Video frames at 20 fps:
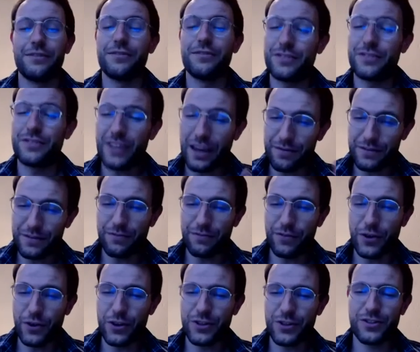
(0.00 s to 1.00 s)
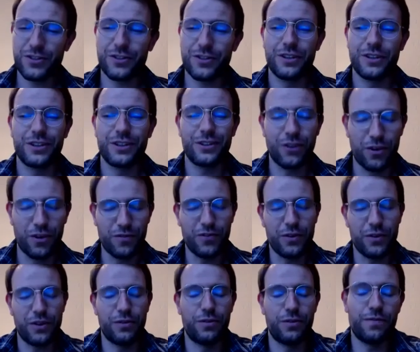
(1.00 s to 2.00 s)
Safety first, go for
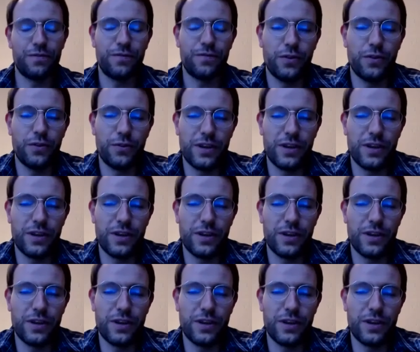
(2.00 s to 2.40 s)
the